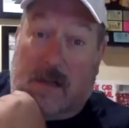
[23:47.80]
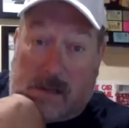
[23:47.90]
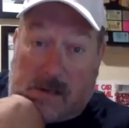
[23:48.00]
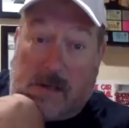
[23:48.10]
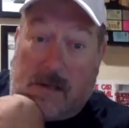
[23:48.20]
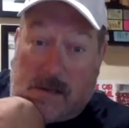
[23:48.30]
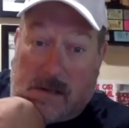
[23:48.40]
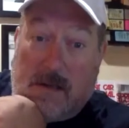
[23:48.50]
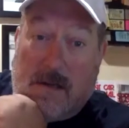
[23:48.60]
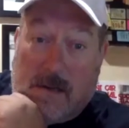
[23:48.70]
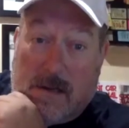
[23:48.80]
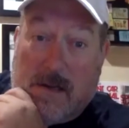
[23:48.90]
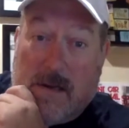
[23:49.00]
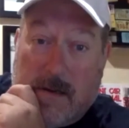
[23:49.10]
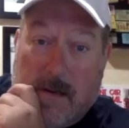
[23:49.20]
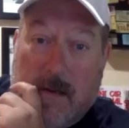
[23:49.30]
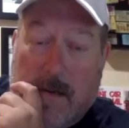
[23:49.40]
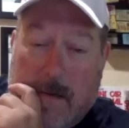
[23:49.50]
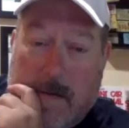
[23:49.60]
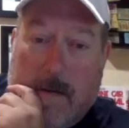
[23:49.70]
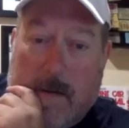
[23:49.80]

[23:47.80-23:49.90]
That's going to be wild. The ownership group for